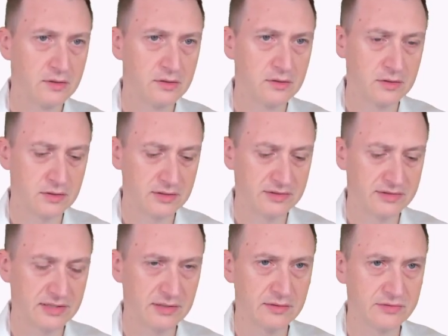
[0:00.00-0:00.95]
Let's
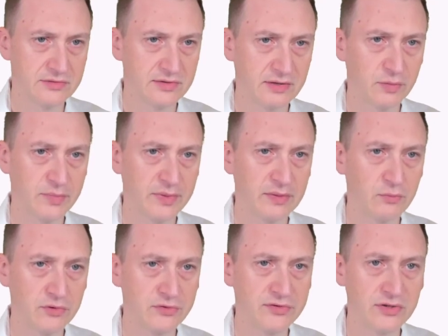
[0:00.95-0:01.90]
see. So that would be
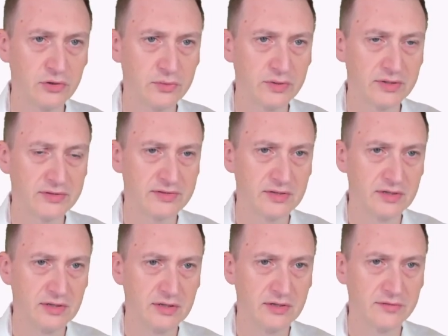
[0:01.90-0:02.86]
multi-OS
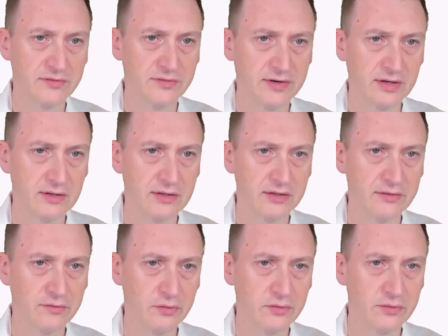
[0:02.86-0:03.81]
file
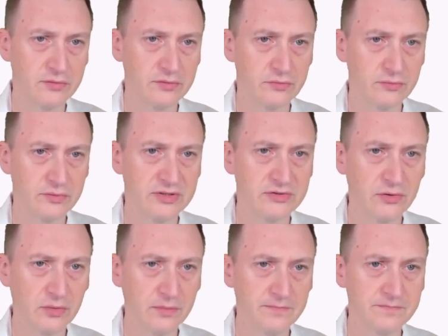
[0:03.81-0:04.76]
level
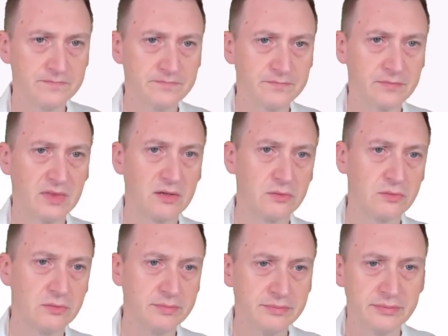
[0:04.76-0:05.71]
restore
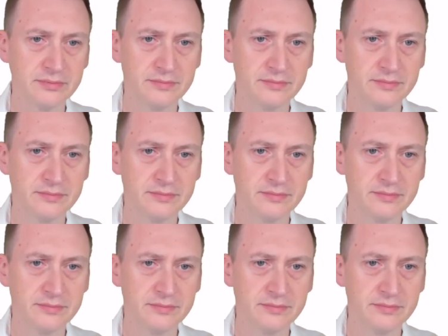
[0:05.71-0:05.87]
group.